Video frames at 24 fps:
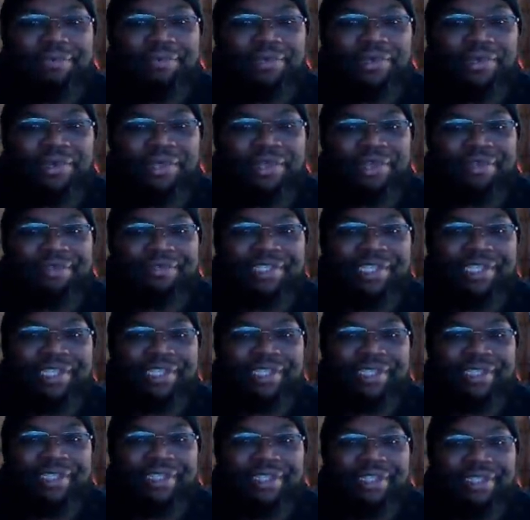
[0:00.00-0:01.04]
You know what I'm
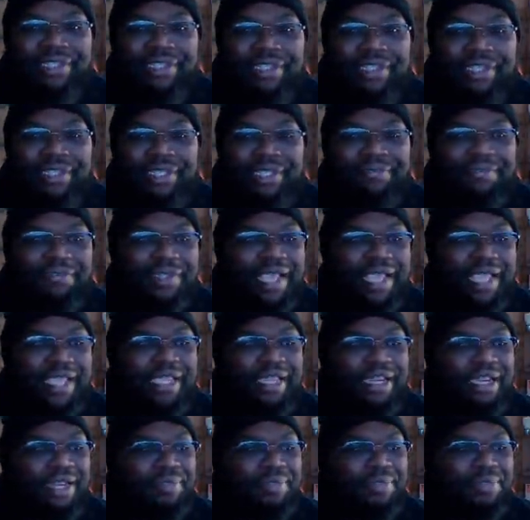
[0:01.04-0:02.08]
saying? It feel like he
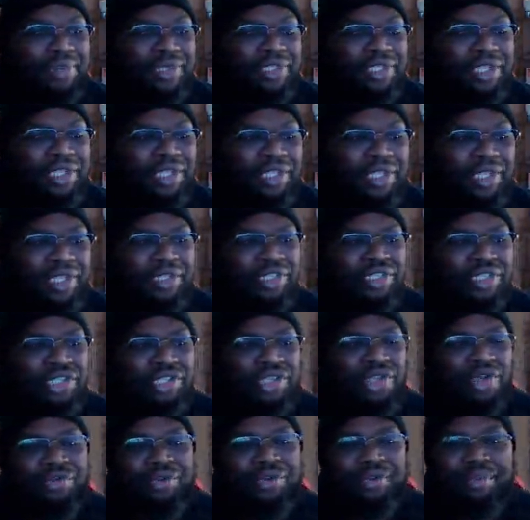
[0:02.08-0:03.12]
didn't took
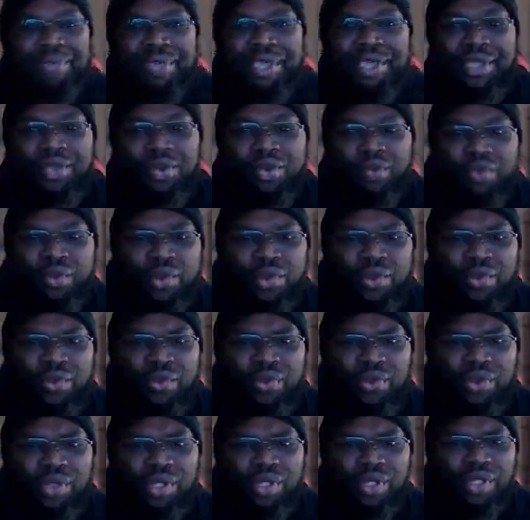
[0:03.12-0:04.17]
on the male role
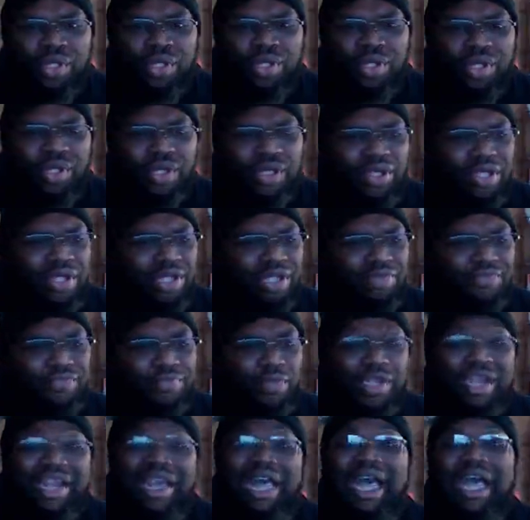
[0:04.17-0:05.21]
of
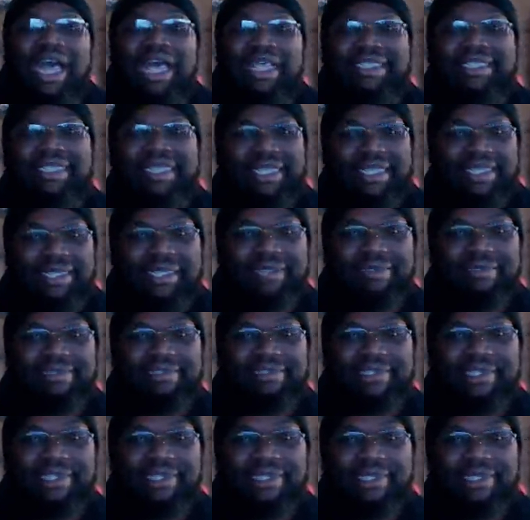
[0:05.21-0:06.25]
what Oscar is.
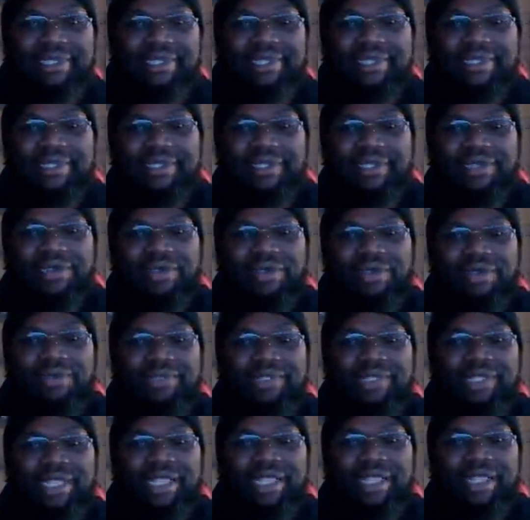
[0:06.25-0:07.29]
You know what I'm
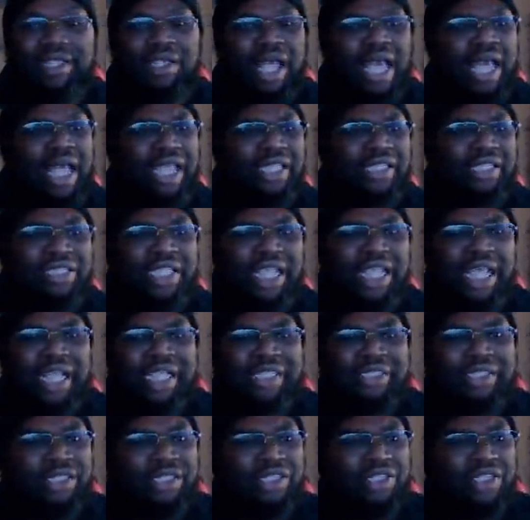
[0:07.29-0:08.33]
saying? Because
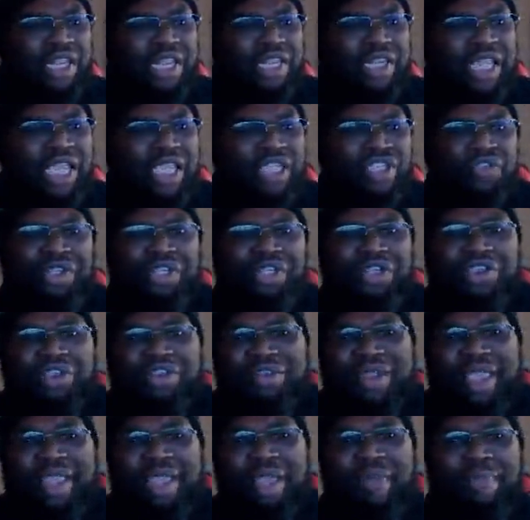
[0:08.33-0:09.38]
Oscar's, that they treat her
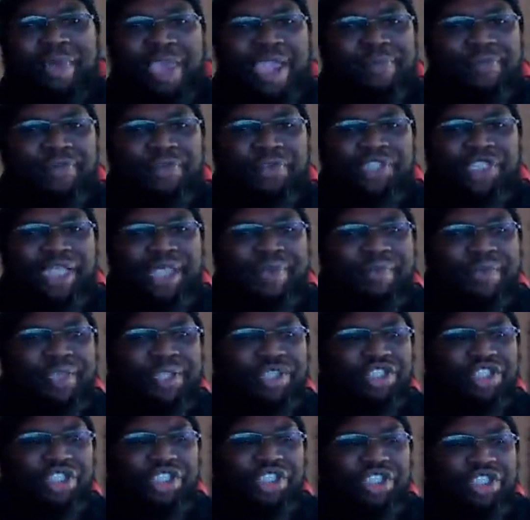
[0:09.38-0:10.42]
like a paper champion.
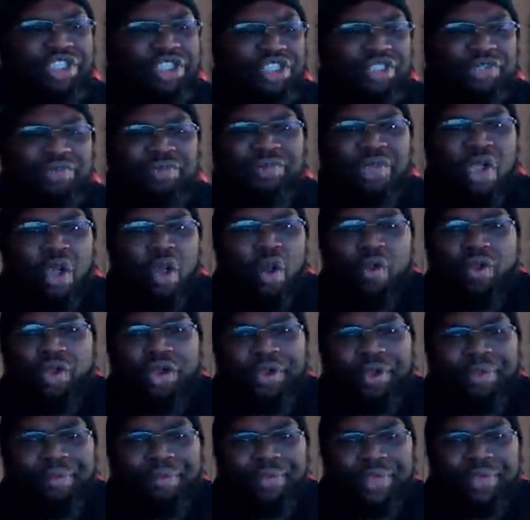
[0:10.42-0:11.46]
She just holding
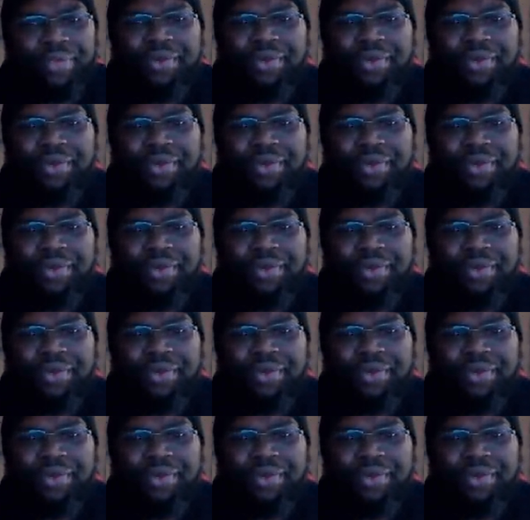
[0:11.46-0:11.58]
the belt.